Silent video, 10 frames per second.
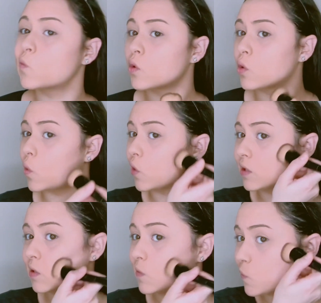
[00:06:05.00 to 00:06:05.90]

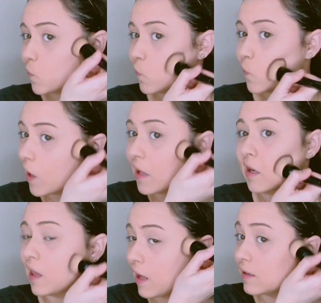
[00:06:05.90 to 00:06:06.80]
course in
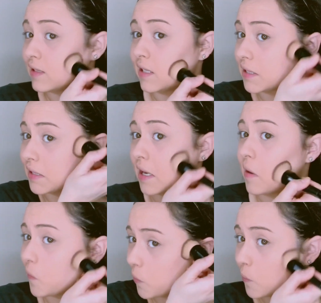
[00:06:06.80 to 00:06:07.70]
class sitting
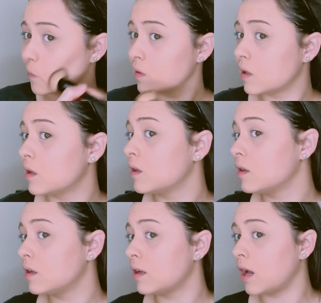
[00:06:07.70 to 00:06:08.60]
down.
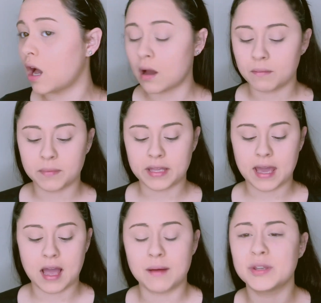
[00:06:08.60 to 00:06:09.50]
But
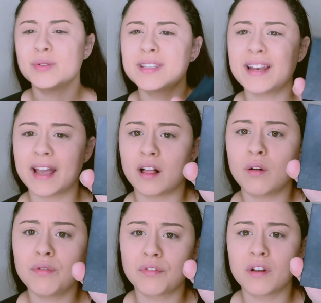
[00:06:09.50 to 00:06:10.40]
yeah, I'm using
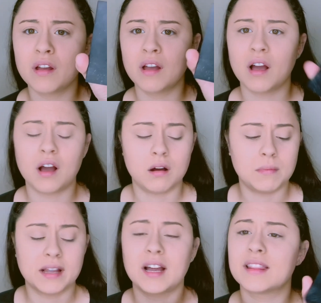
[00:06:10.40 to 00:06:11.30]
e.l.f.
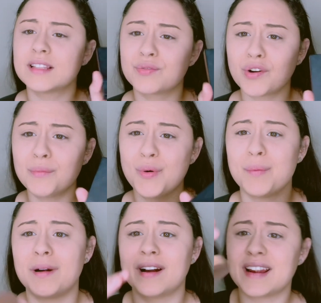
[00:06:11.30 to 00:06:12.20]
I got this from
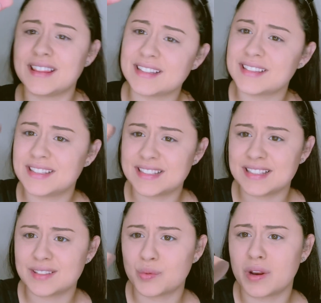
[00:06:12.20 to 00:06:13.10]
Walmart, and this
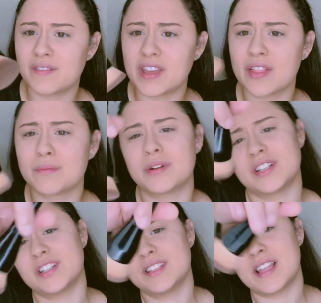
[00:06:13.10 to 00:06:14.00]
is one of the other
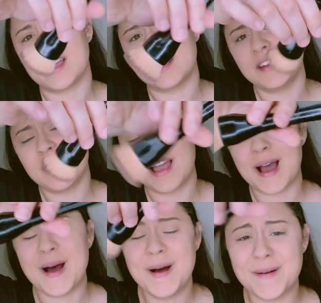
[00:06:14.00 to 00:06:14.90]
brushes that
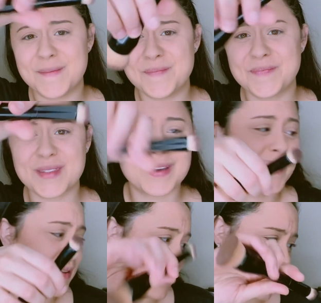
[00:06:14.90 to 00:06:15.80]
go
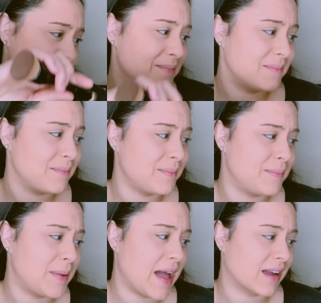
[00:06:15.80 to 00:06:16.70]
in that
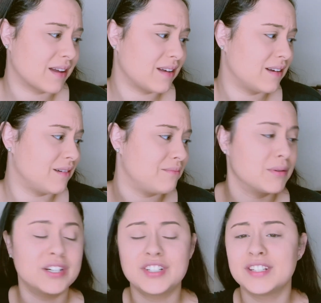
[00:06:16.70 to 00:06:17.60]
pack of
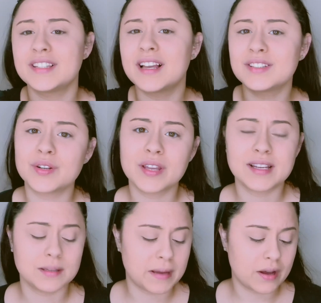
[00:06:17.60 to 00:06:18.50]
brushes I told you
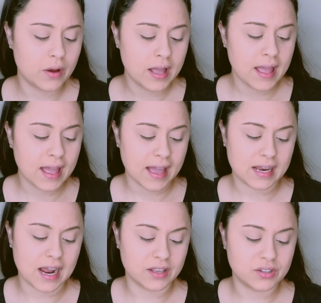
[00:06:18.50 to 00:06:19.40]
guys about. And
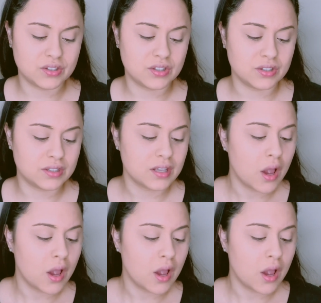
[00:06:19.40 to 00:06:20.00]
I just